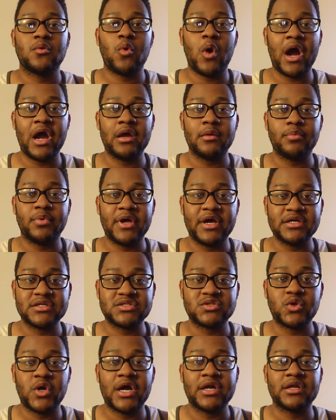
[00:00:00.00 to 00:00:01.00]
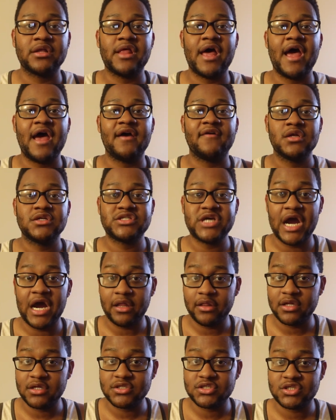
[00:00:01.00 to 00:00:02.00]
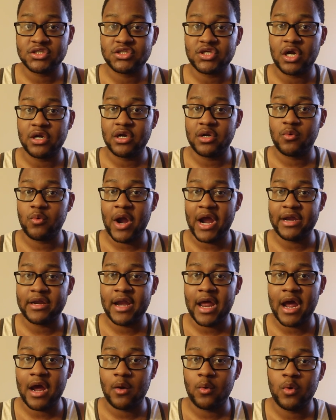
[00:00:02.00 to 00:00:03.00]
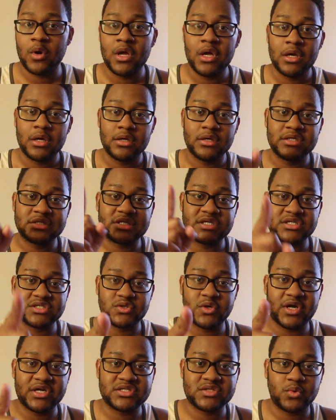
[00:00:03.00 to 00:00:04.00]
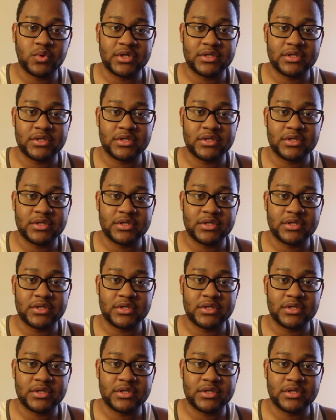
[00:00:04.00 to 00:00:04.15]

Quiet Place Track the Laugh challenge starting right now. Let's get straight to